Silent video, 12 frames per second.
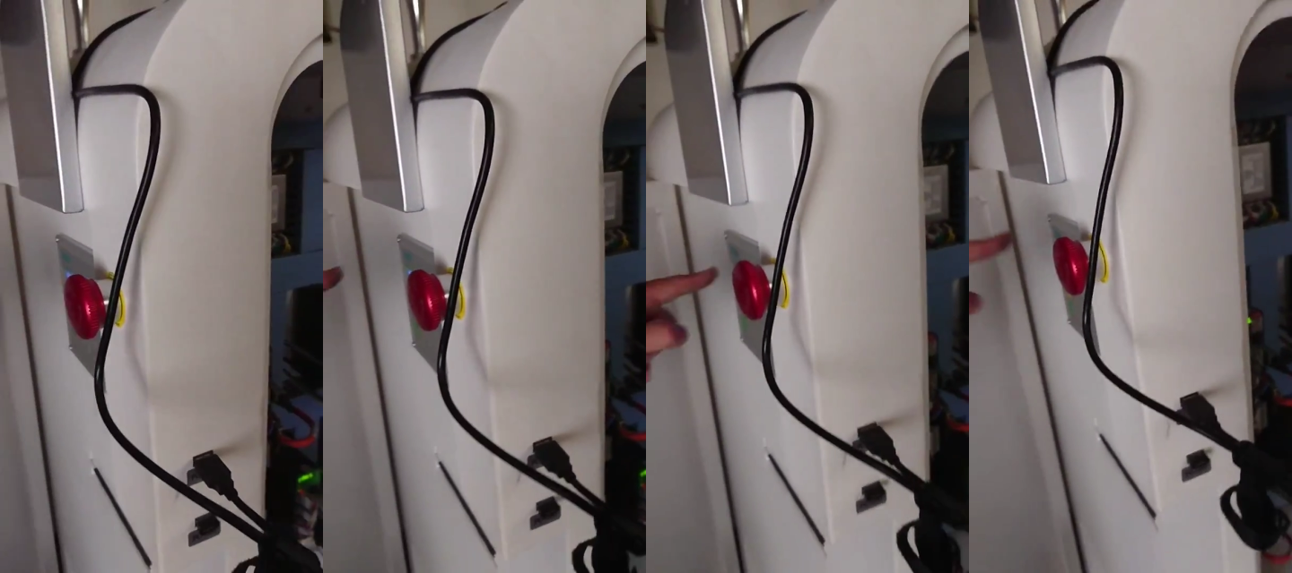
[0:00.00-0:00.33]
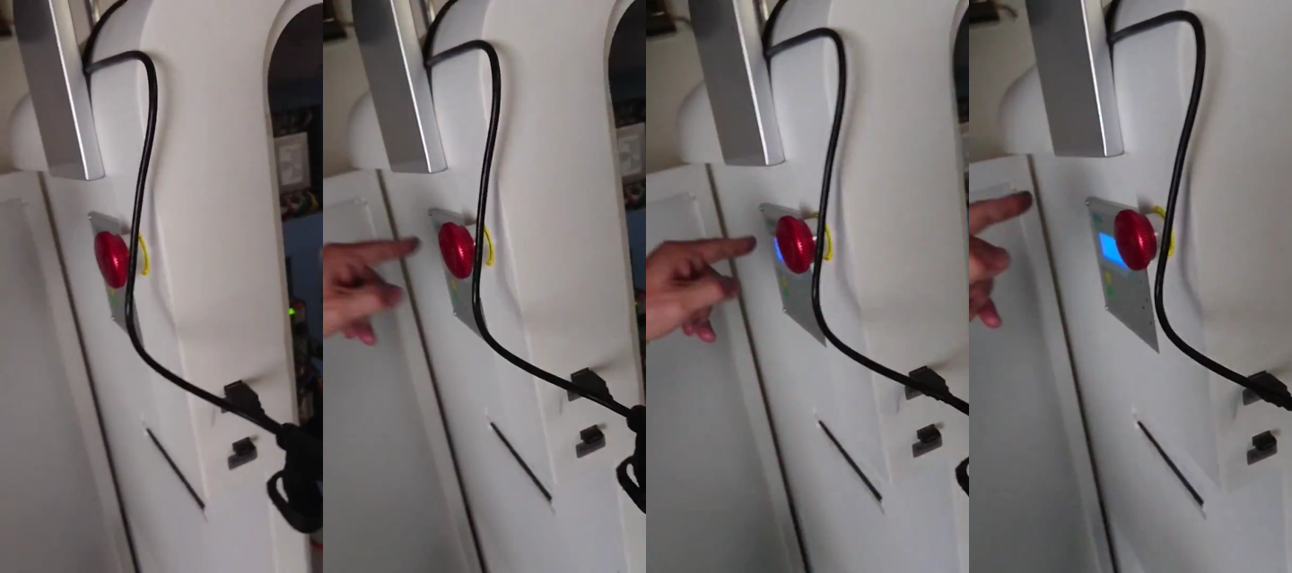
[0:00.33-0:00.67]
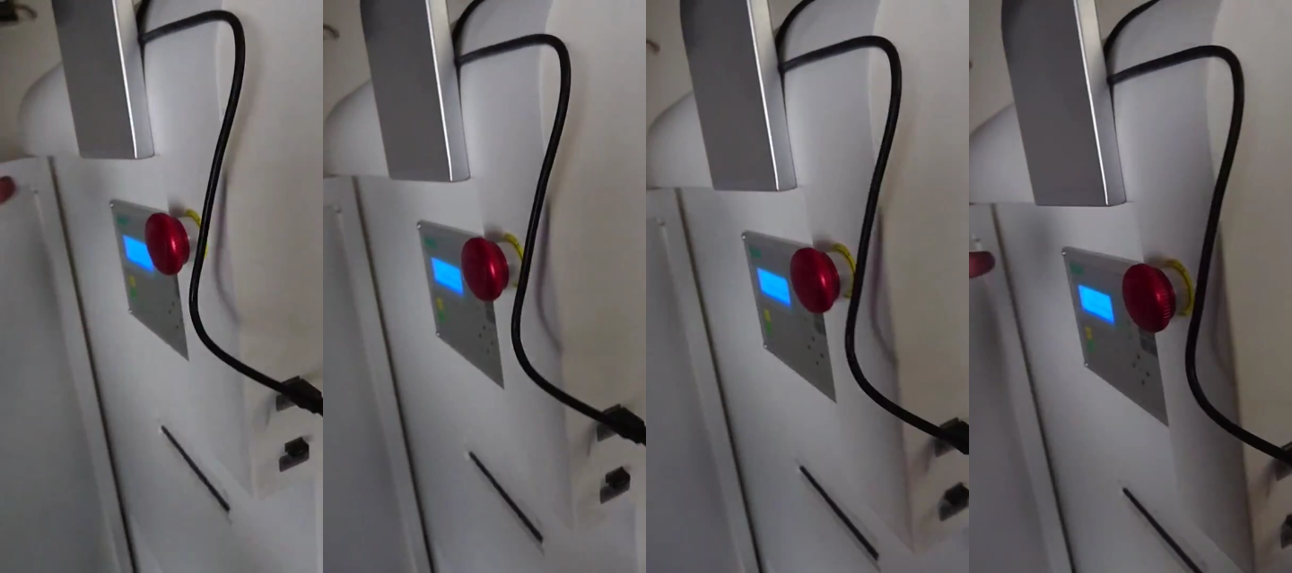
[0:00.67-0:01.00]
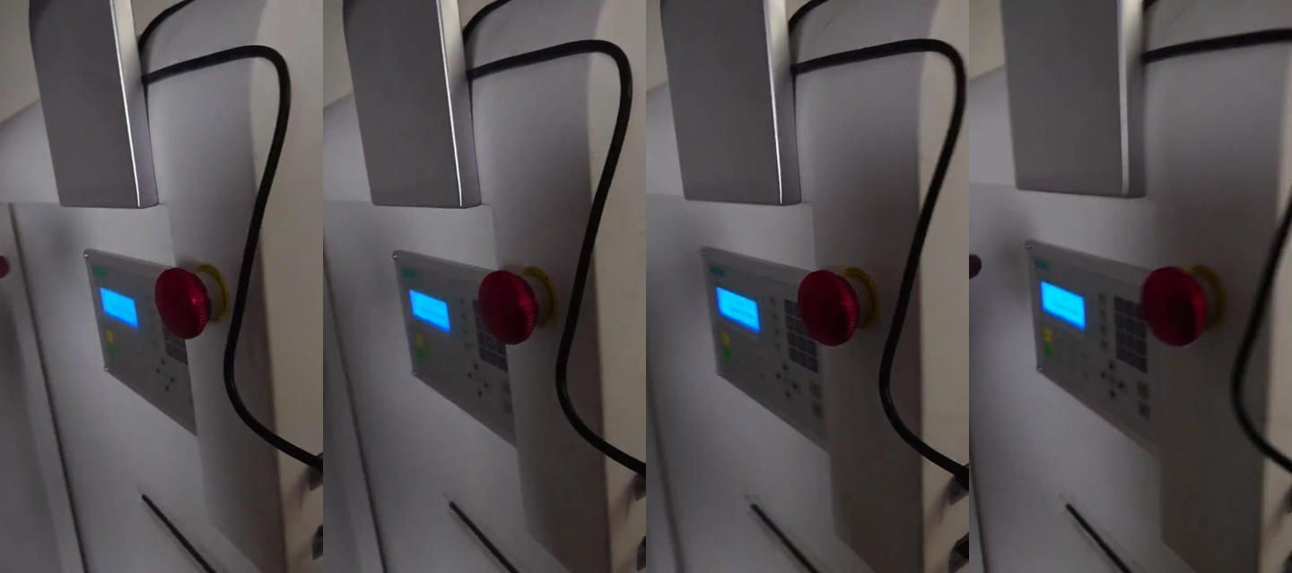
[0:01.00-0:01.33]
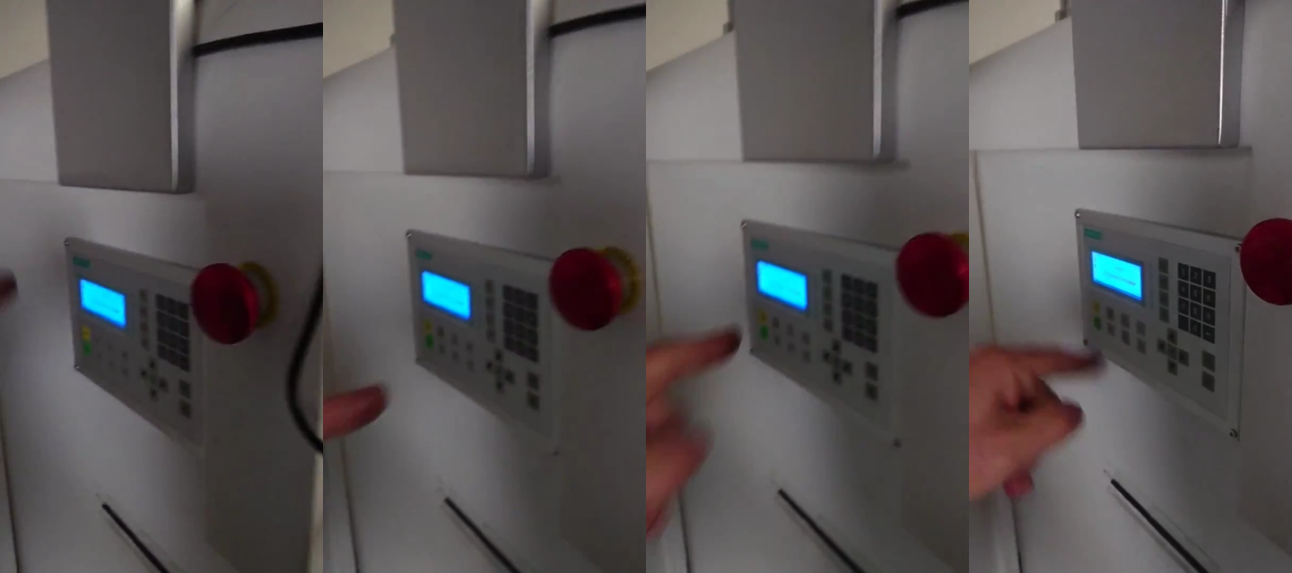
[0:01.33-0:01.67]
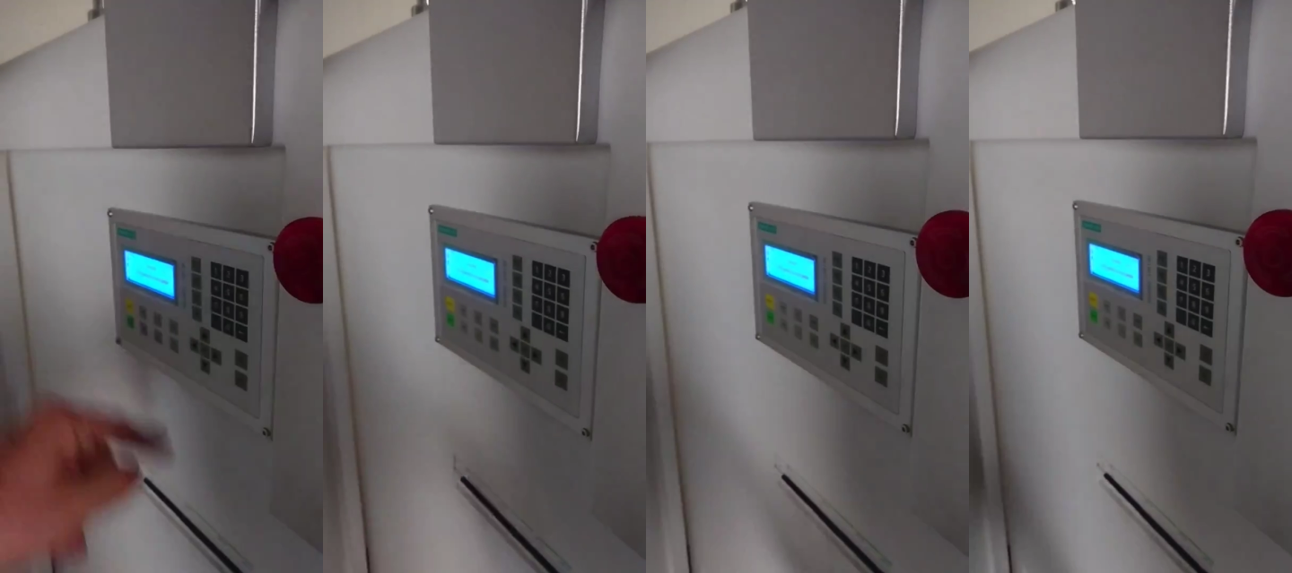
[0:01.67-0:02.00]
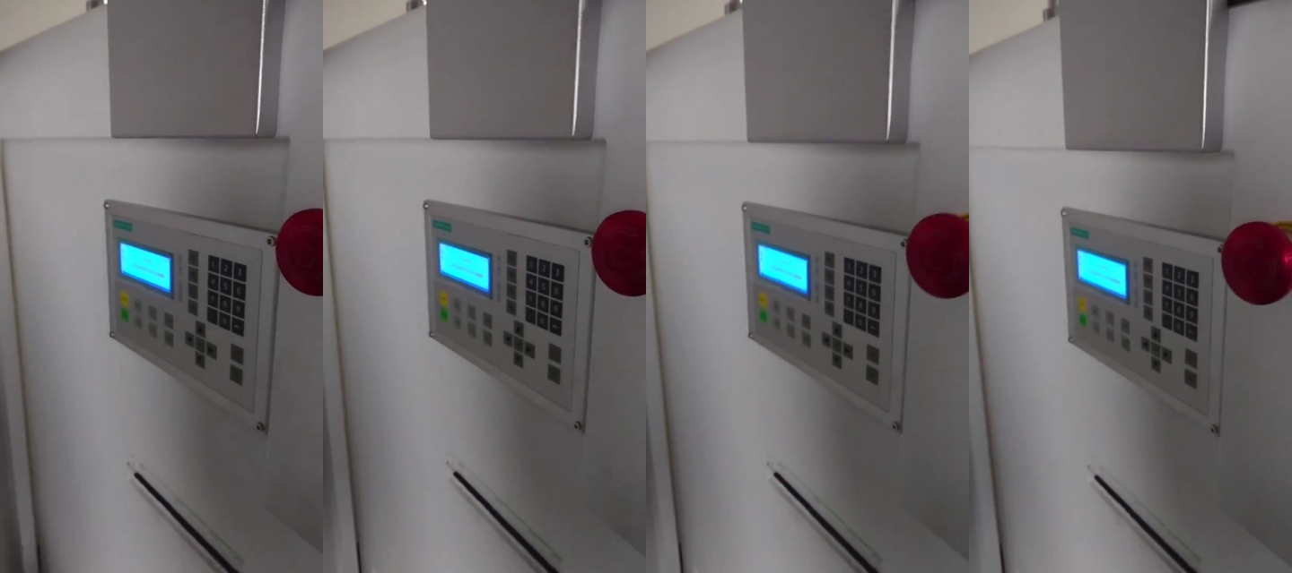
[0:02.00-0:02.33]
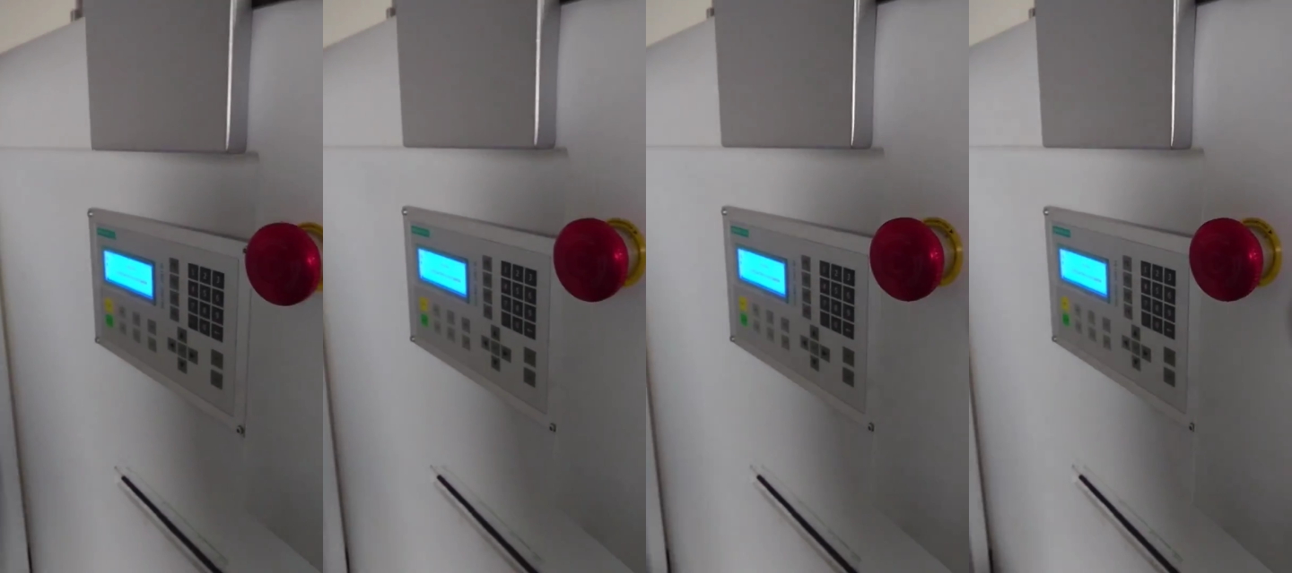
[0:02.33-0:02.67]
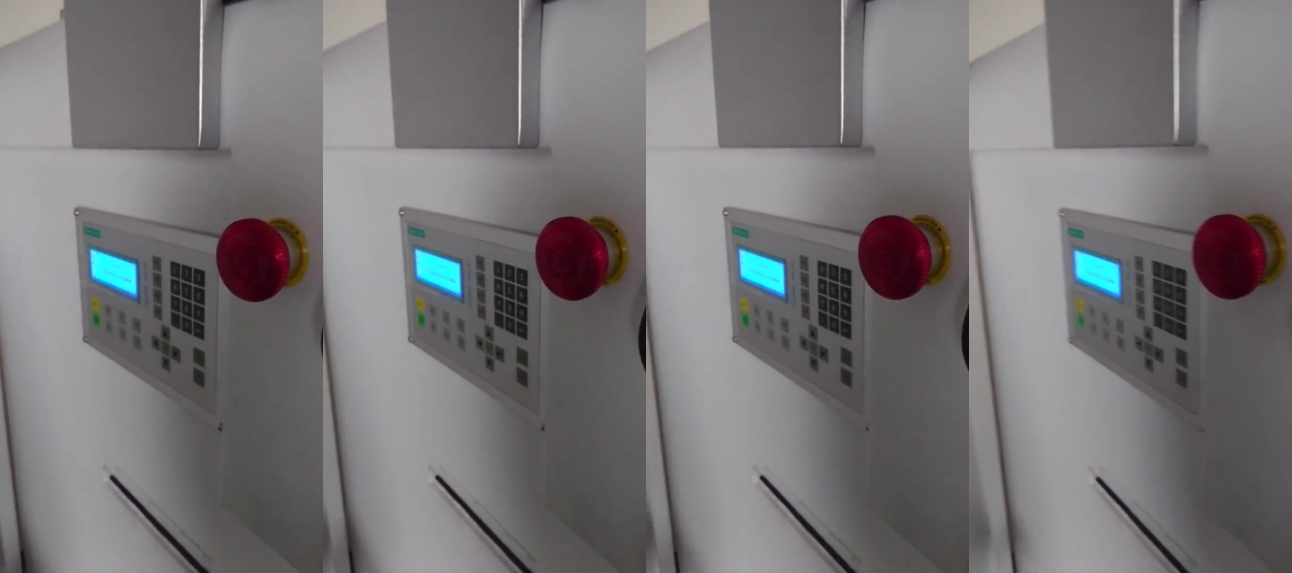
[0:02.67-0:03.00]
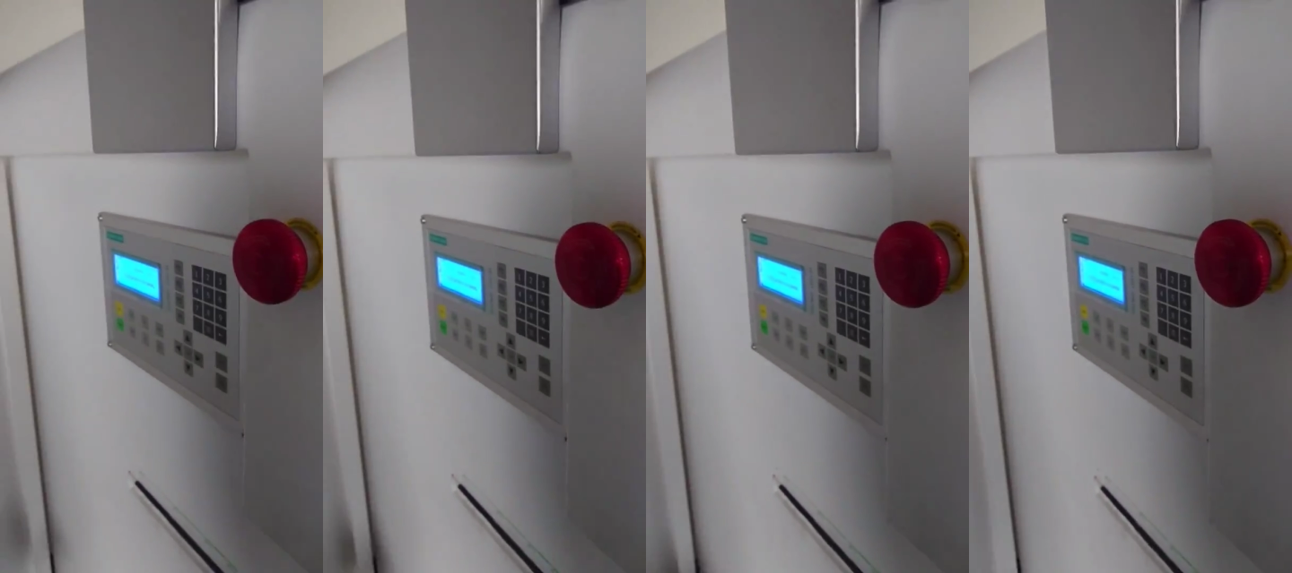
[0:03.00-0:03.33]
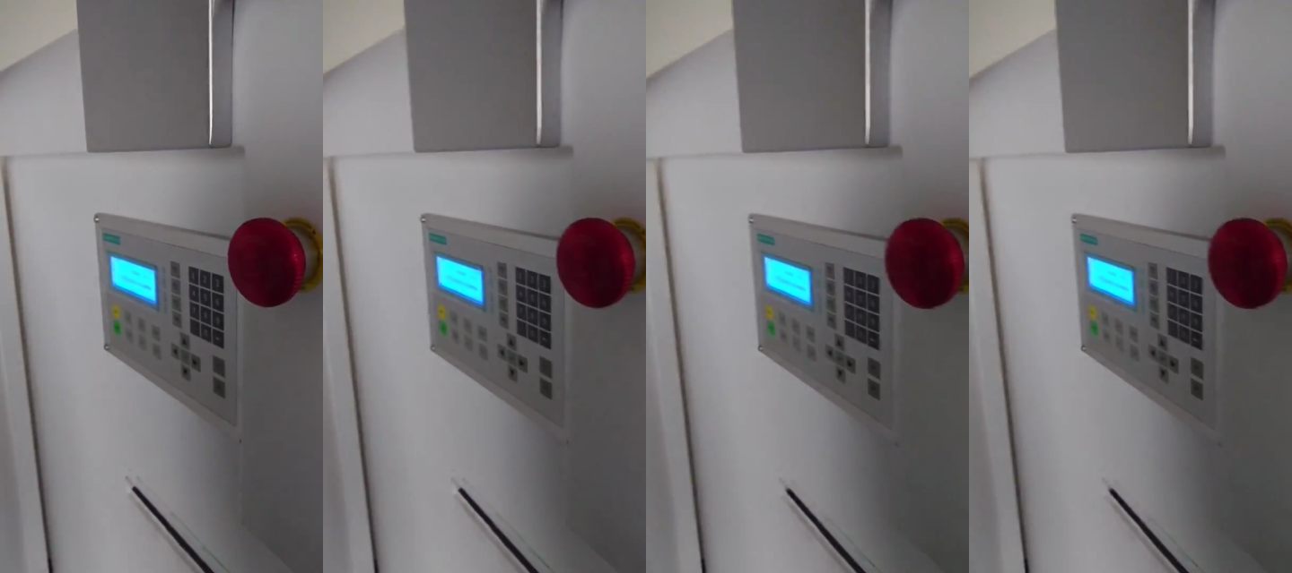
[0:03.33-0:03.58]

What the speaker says: No face is visible, so there are no lips to read.